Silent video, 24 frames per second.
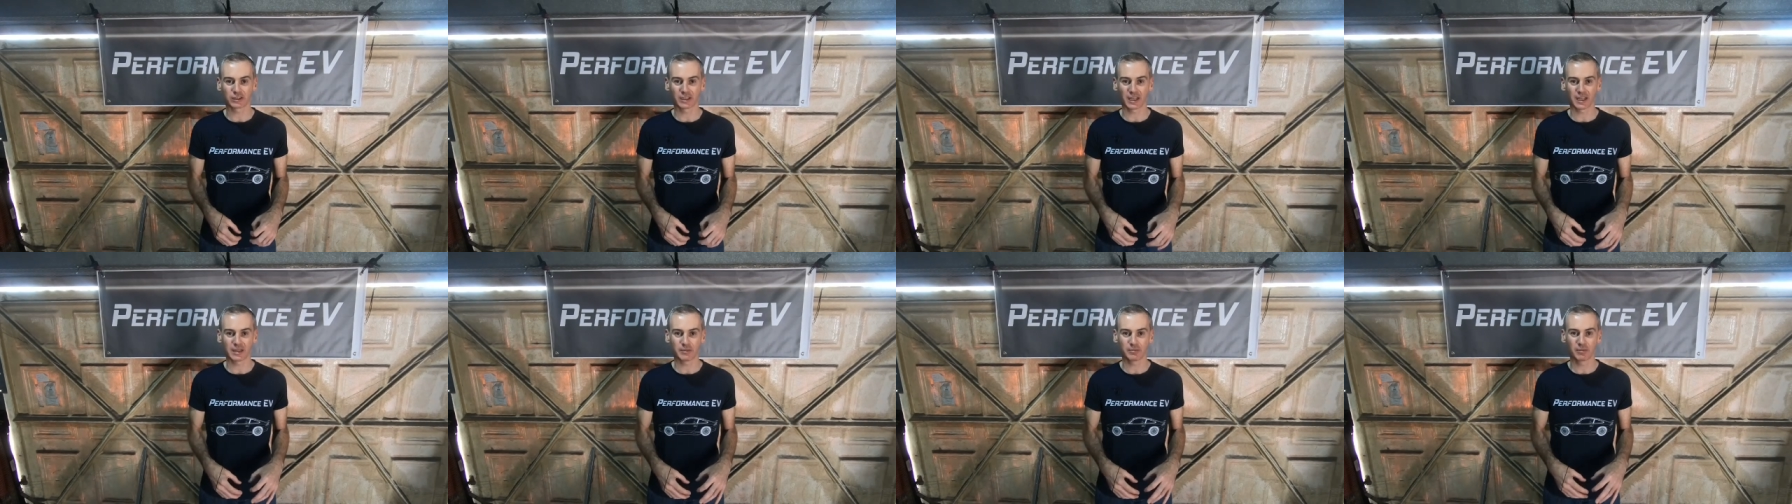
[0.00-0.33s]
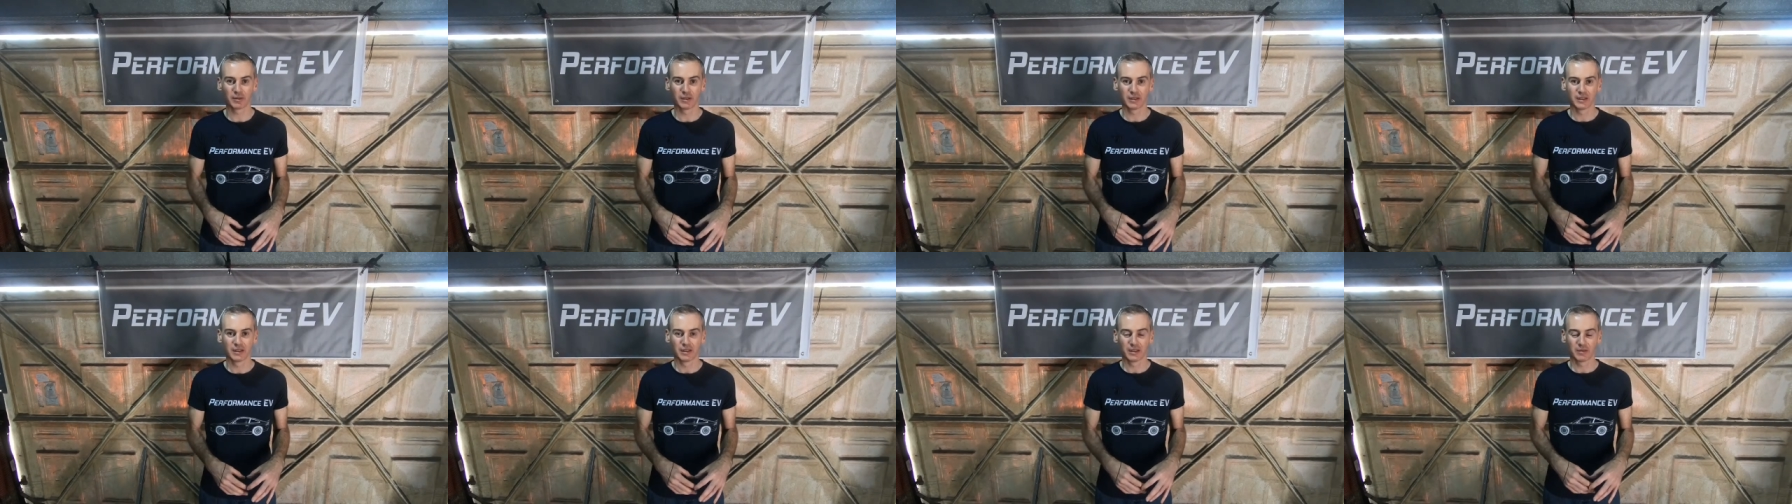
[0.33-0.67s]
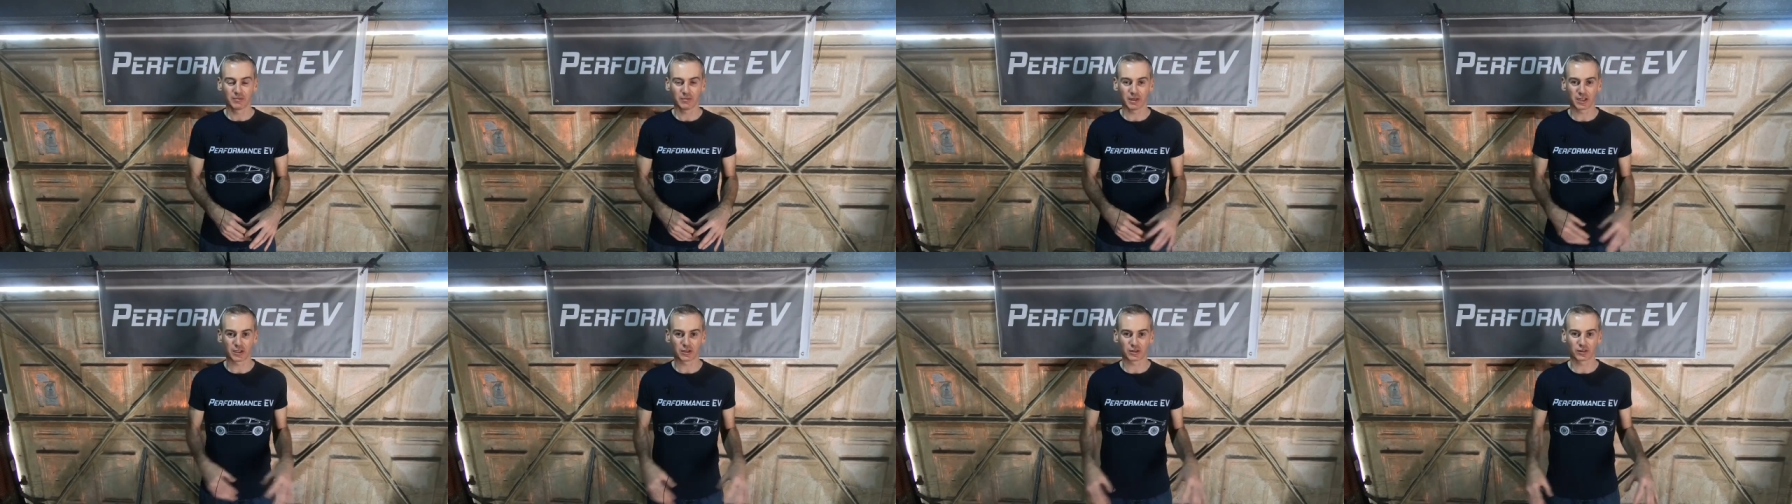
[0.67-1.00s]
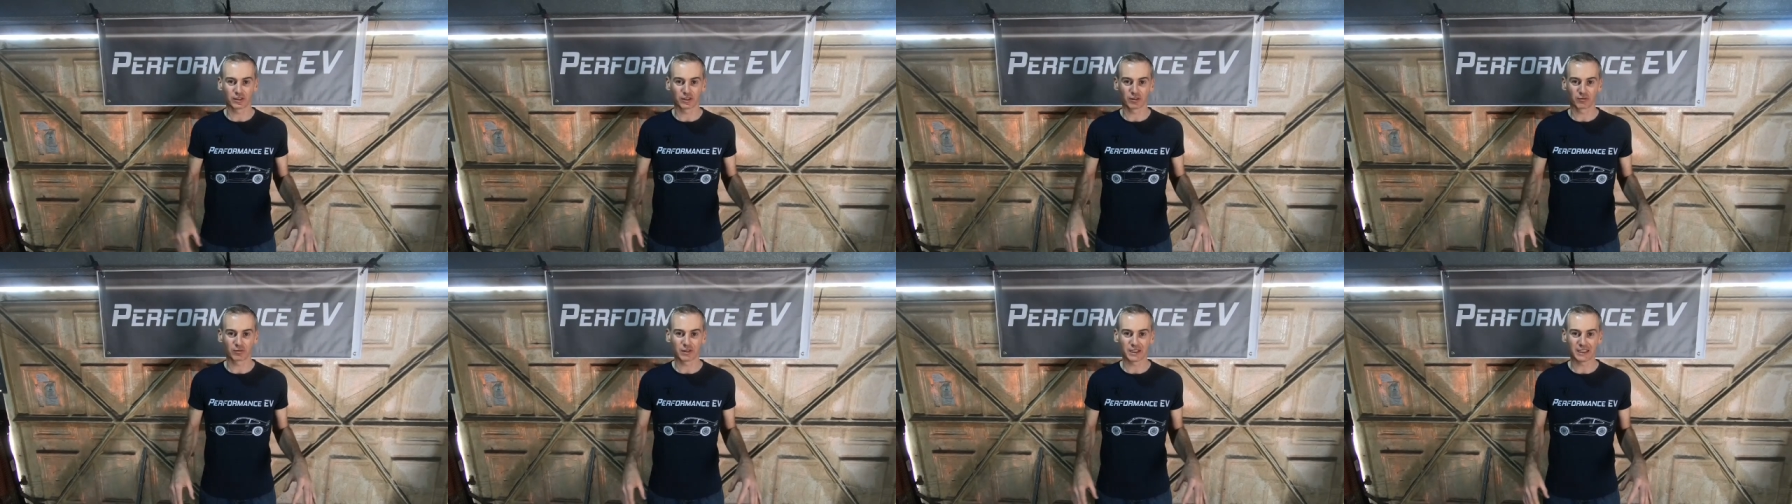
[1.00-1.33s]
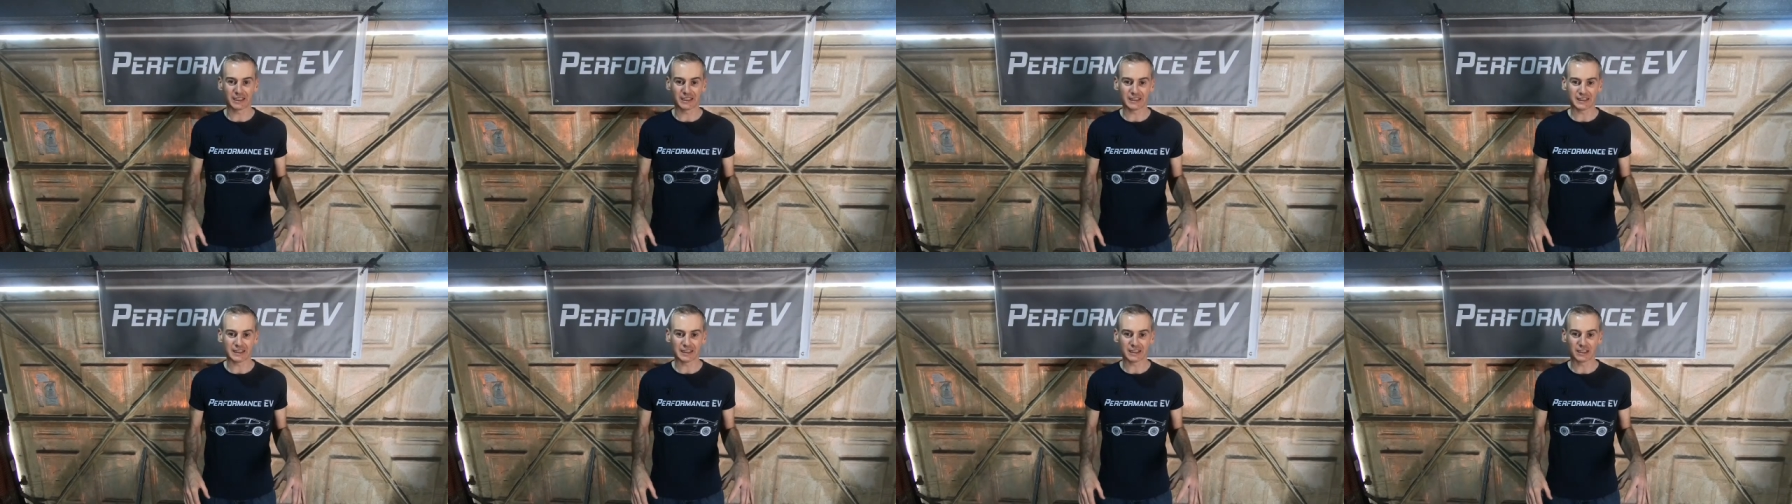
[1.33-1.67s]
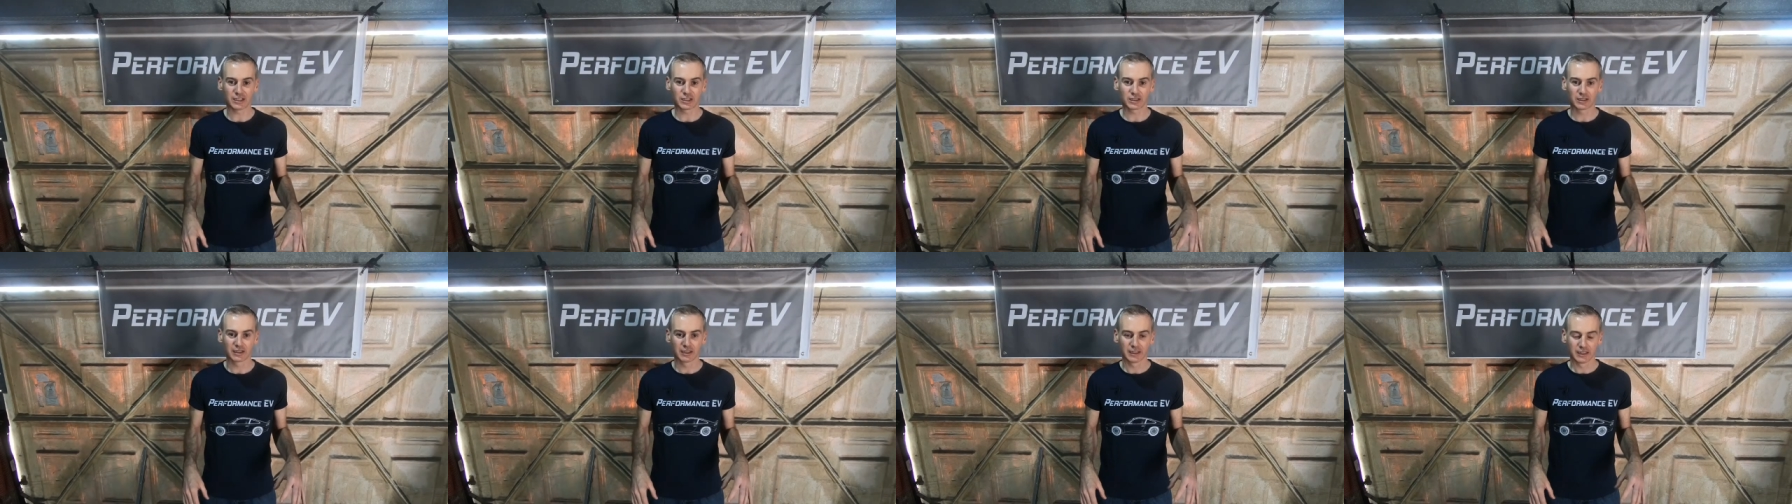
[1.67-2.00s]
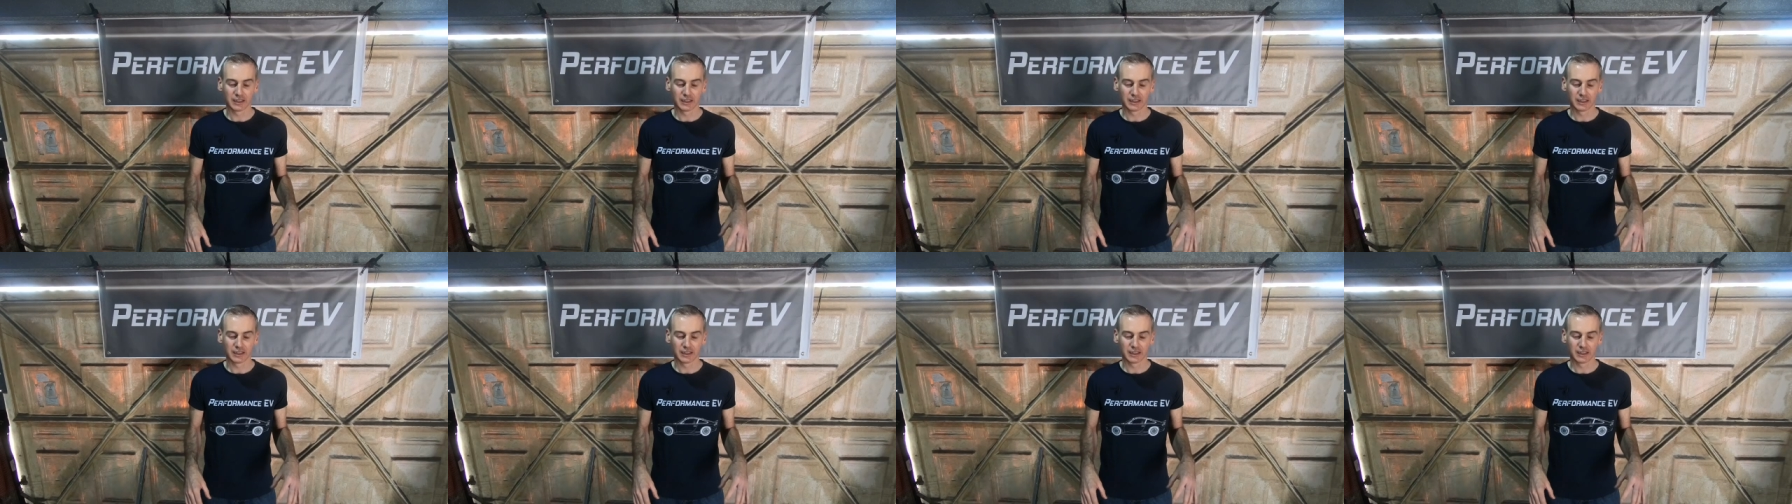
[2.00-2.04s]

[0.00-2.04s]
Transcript: tape, make sure they're really neat,